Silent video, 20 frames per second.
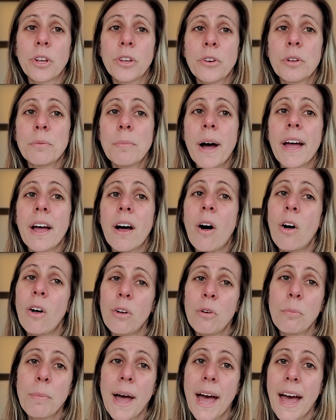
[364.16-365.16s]
You could buy a
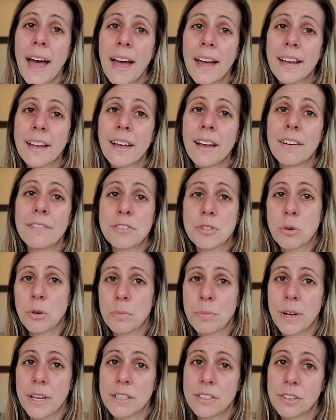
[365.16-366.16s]
whole bag of
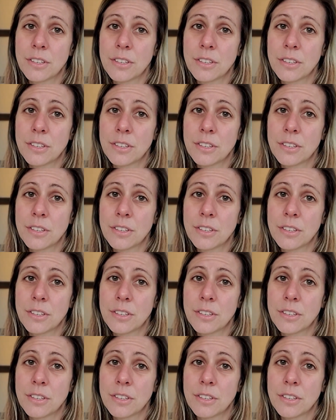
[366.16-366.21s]
shortbread